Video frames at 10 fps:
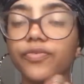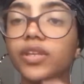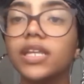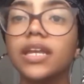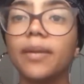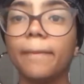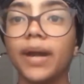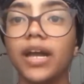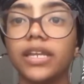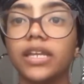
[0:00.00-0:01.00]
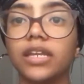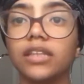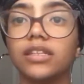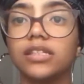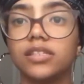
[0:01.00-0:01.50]

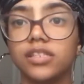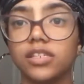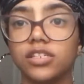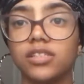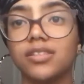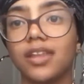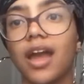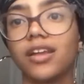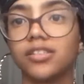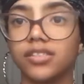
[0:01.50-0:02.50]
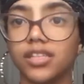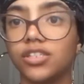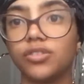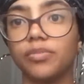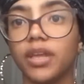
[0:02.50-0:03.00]
embodying the decisions and actions
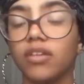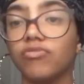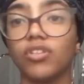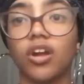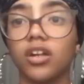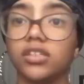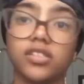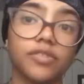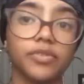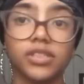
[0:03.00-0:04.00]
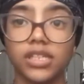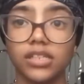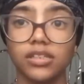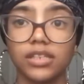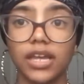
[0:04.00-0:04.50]
that you make, regardless of what they
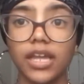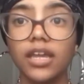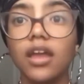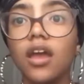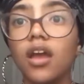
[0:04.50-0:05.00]
look like.